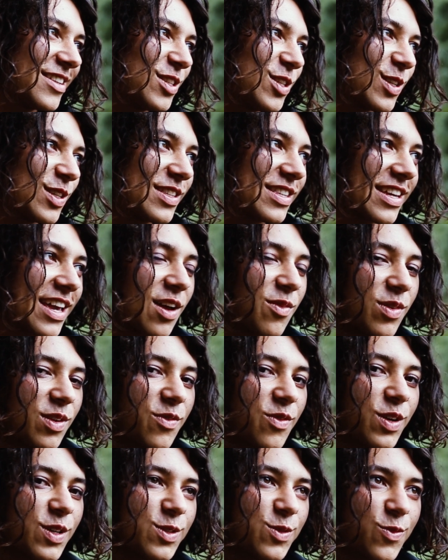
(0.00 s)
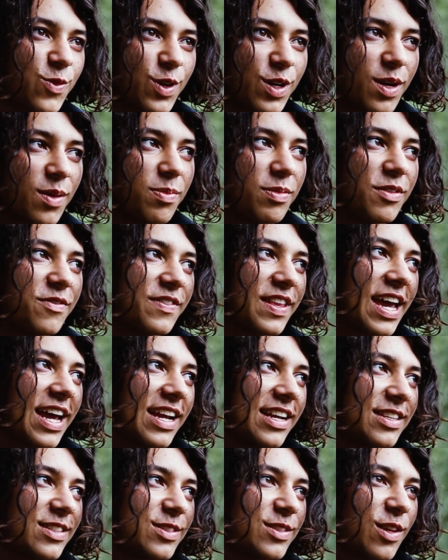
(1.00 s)
just to get rid of us for a couple of
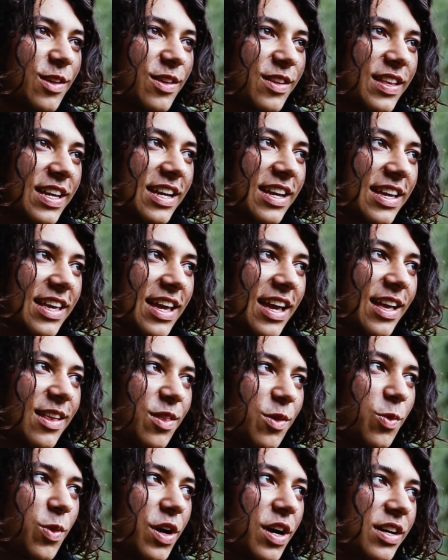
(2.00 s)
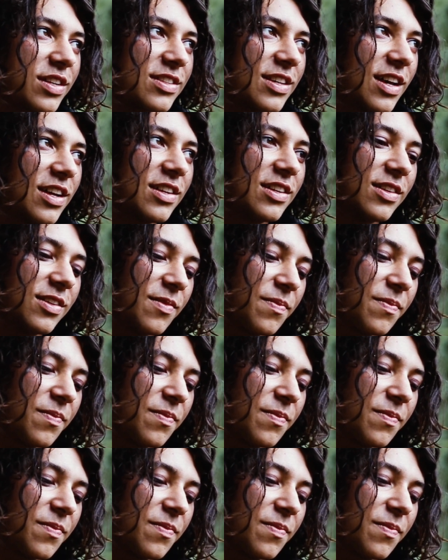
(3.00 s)
days so that they could get the work done.